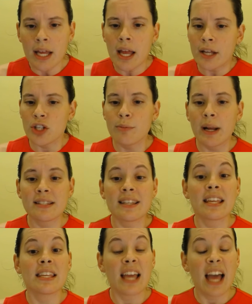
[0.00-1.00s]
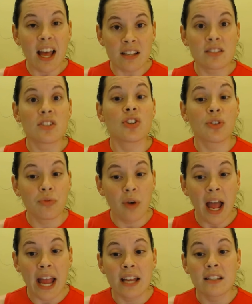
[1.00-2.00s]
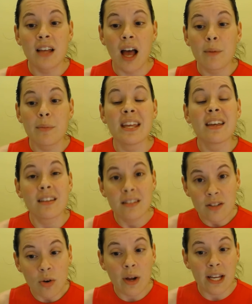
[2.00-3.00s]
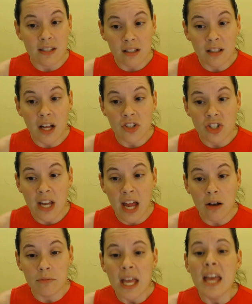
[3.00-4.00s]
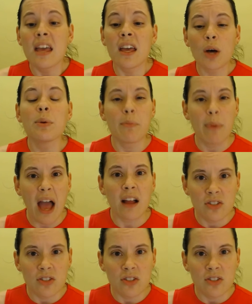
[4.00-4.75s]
And you might say, yes, you're right. Tommy is going to lunch now. He'll be back